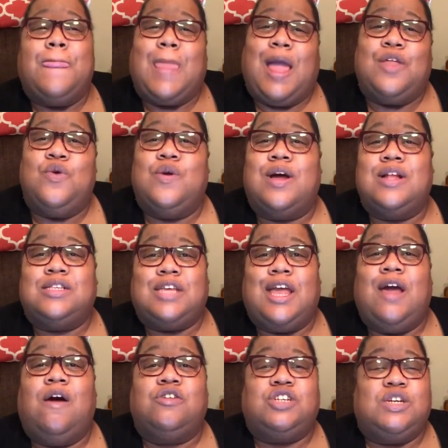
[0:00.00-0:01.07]
And you can
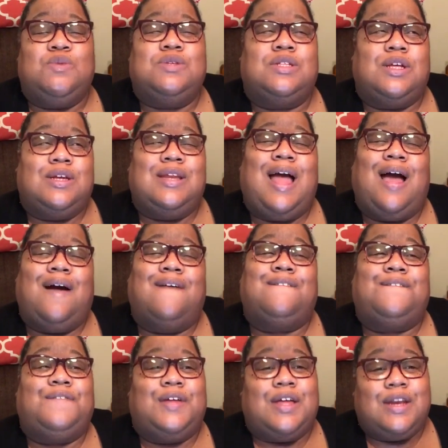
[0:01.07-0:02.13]
tell she was not
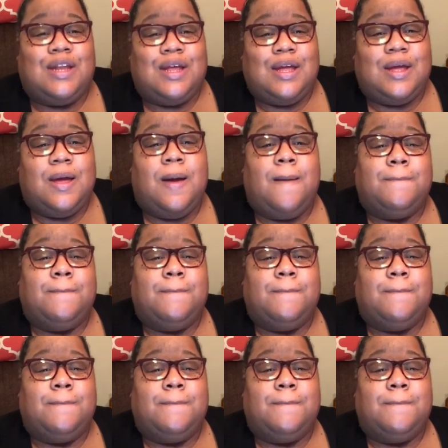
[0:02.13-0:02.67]
offended,